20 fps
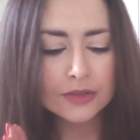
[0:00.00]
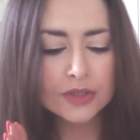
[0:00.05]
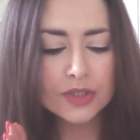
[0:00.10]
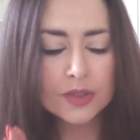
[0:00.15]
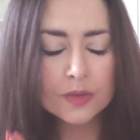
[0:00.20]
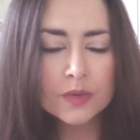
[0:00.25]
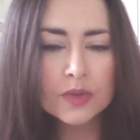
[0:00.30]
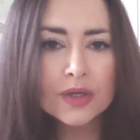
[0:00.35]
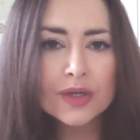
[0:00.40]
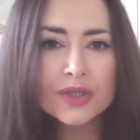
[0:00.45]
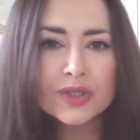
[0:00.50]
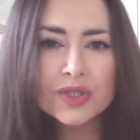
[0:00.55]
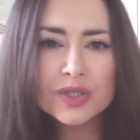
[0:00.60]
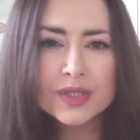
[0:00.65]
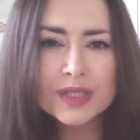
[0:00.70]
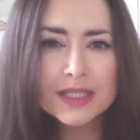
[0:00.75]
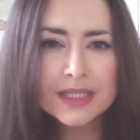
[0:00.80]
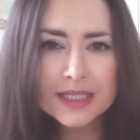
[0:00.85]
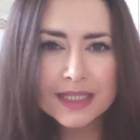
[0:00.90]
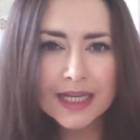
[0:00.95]
Do not
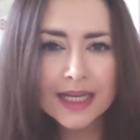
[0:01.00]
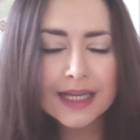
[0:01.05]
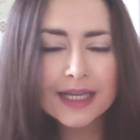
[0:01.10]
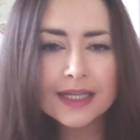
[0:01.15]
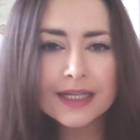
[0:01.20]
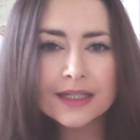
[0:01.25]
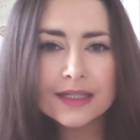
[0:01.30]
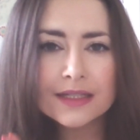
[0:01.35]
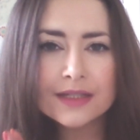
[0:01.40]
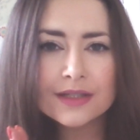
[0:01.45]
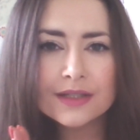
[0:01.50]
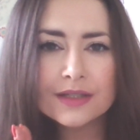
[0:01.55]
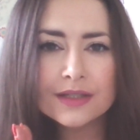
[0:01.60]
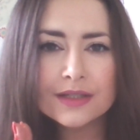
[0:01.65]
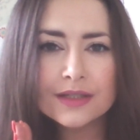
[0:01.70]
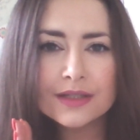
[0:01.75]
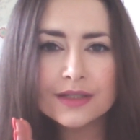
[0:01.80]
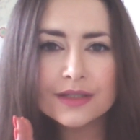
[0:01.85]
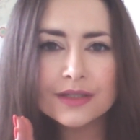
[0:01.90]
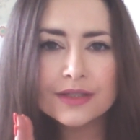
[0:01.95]
just stick
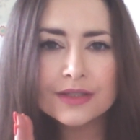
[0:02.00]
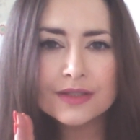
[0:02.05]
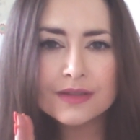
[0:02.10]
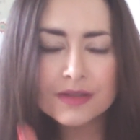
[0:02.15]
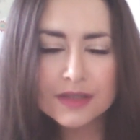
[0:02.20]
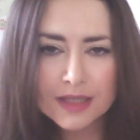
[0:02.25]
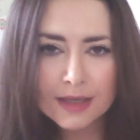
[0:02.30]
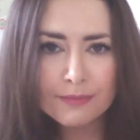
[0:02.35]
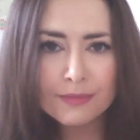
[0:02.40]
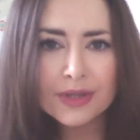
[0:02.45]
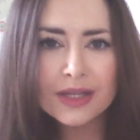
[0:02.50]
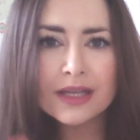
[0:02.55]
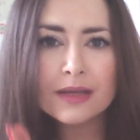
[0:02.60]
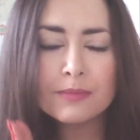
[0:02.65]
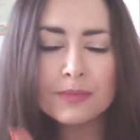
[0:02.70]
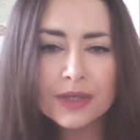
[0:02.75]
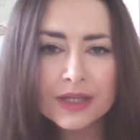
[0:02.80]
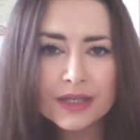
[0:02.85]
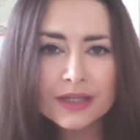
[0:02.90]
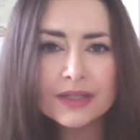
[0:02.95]
to
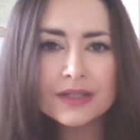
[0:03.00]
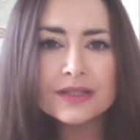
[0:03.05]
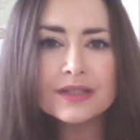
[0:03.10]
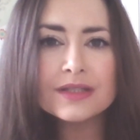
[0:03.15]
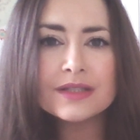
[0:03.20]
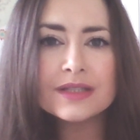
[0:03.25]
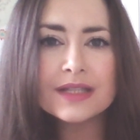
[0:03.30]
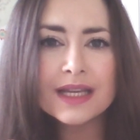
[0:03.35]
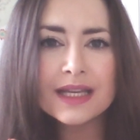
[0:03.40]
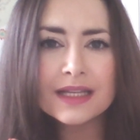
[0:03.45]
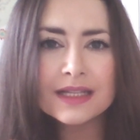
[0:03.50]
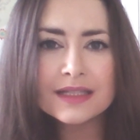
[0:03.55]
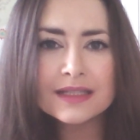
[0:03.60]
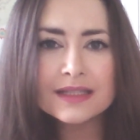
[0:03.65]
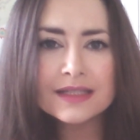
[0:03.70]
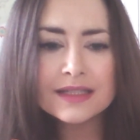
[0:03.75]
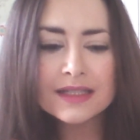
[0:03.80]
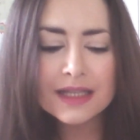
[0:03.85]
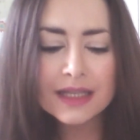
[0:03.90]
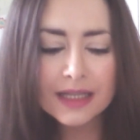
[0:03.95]
something because
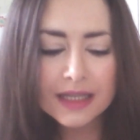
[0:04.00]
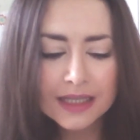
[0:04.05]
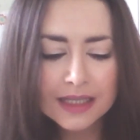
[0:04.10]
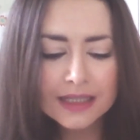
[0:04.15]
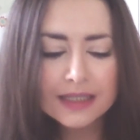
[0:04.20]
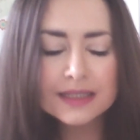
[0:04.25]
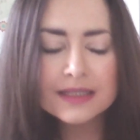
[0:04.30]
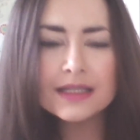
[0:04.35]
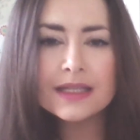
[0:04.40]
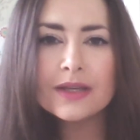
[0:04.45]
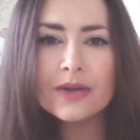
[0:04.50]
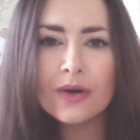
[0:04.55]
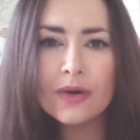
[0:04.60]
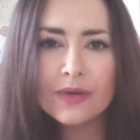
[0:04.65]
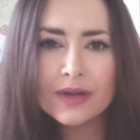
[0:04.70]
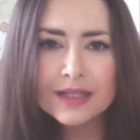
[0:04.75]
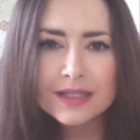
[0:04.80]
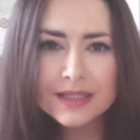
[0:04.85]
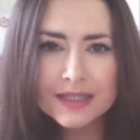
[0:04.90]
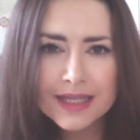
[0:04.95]
it's easy
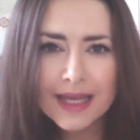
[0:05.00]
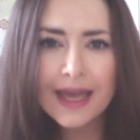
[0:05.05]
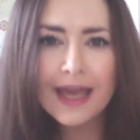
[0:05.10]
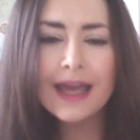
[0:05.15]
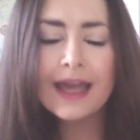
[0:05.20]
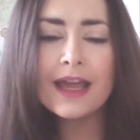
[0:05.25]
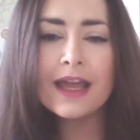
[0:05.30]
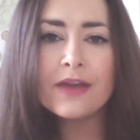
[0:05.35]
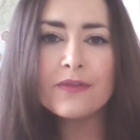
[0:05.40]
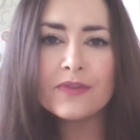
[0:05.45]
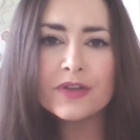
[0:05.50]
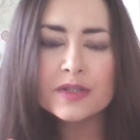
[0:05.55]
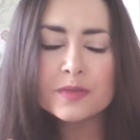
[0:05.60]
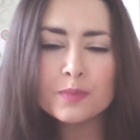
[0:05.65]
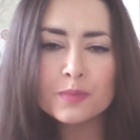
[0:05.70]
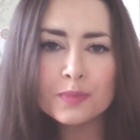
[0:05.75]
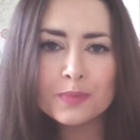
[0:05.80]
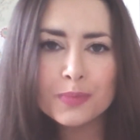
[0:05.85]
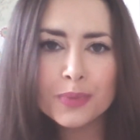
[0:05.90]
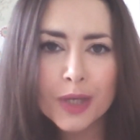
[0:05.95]
or it's there. If it's
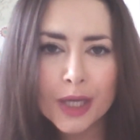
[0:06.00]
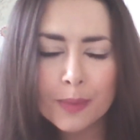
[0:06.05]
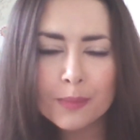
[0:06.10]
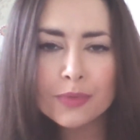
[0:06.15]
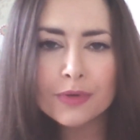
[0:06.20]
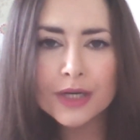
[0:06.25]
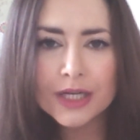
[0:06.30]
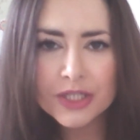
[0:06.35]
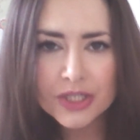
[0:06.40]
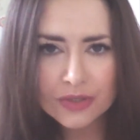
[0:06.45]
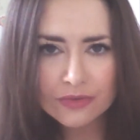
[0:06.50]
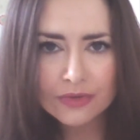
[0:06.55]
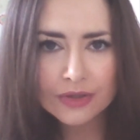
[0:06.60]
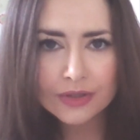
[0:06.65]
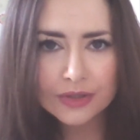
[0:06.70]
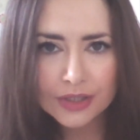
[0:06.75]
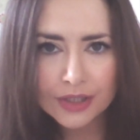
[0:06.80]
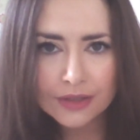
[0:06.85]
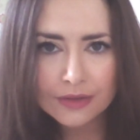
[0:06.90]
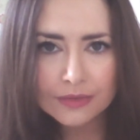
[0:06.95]
putting pressure
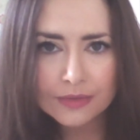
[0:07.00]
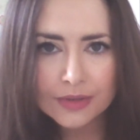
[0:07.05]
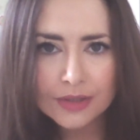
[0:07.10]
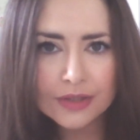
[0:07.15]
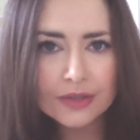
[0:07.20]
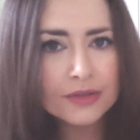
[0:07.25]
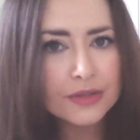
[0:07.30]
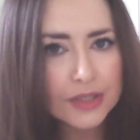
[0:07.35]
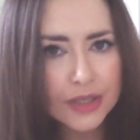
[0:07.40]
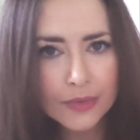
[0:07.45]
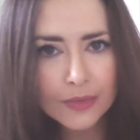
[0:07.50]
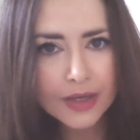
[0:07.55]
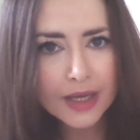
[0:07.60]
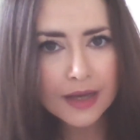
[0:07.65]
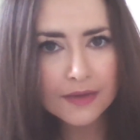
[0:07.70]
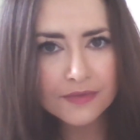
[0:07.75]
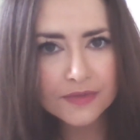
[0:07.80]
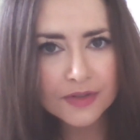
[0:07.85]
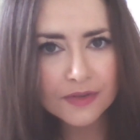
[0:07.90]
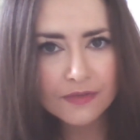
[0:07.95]
on you, you don't
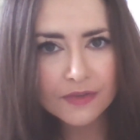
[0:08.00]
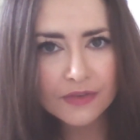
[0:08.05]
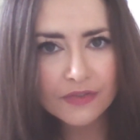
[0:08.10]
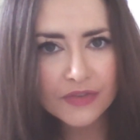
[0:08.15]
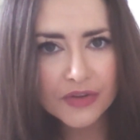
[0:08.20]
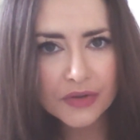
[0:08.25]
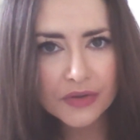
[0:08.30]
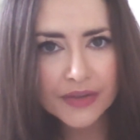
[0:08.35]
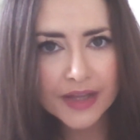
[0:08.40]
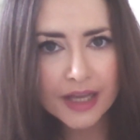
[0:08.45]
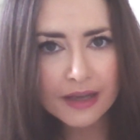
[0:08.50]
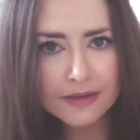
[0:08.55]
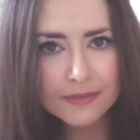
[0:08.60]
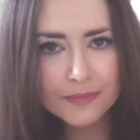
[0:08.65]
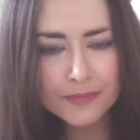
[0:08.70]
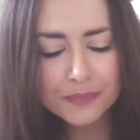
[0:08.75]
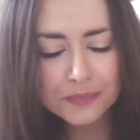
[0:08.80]
have to fulfill that.